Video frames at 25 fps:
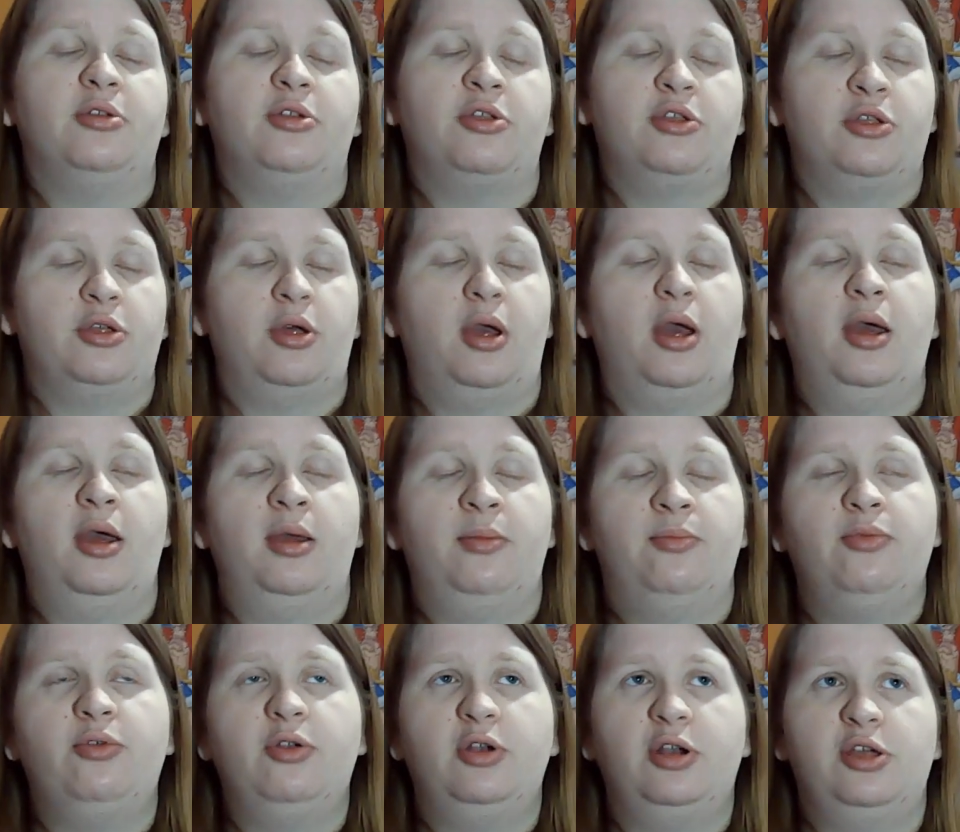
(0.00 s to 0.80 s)

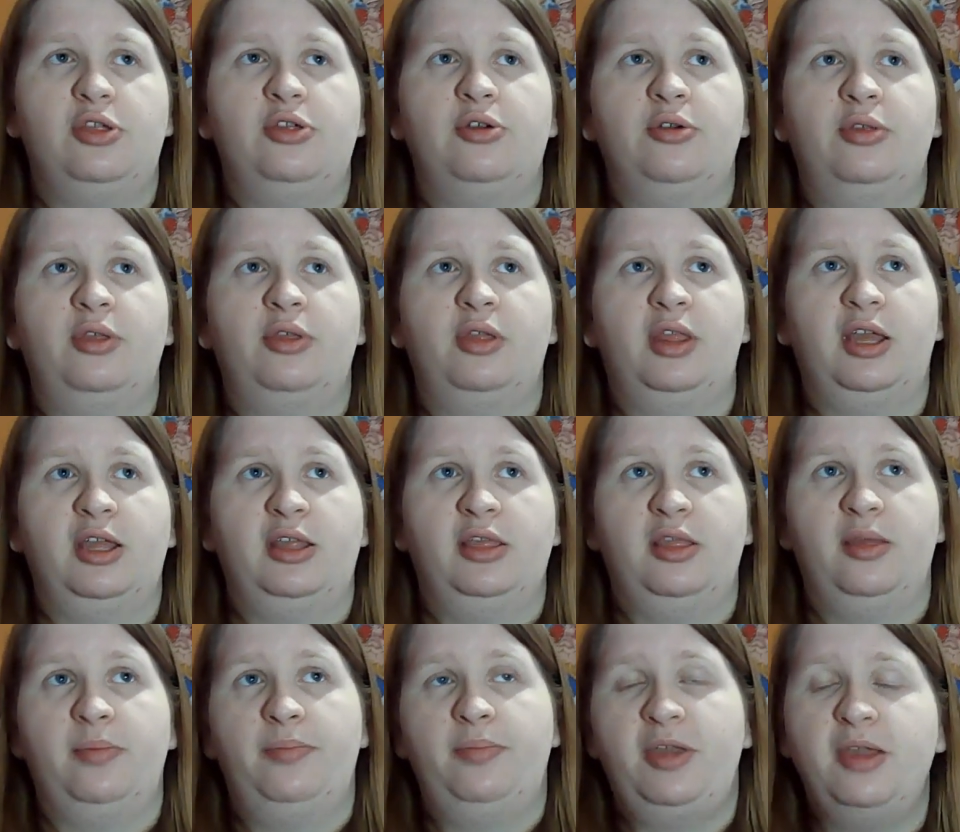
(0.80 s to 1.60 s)
sure that,
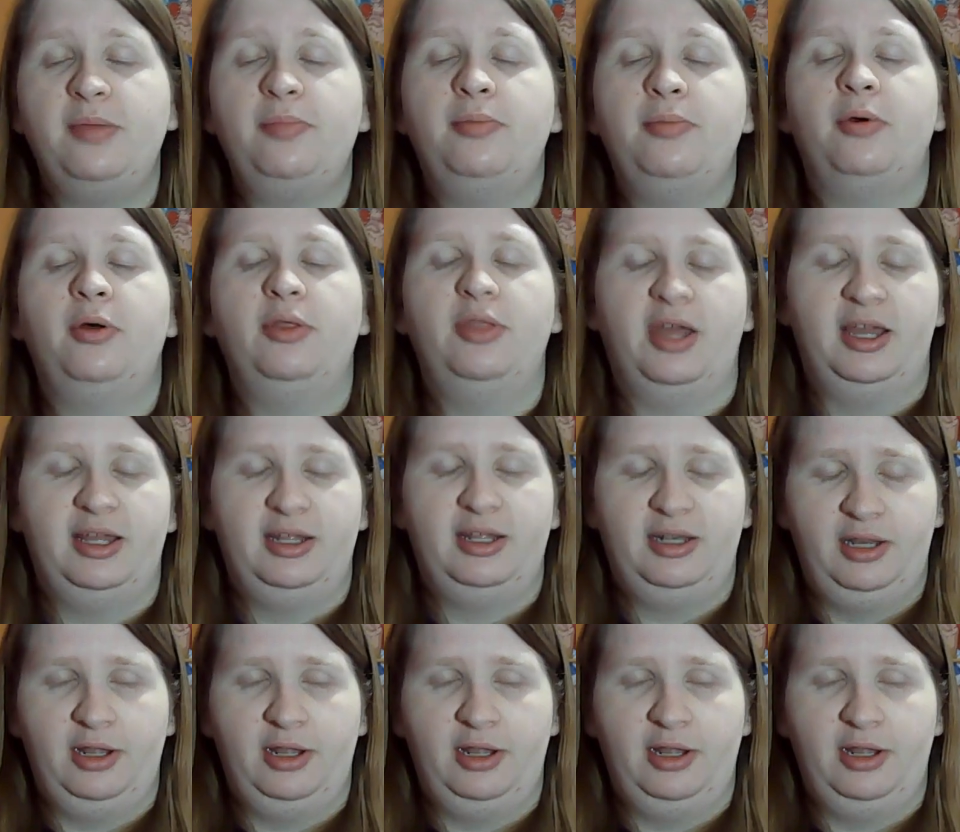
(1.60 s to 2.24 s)
like, the people that,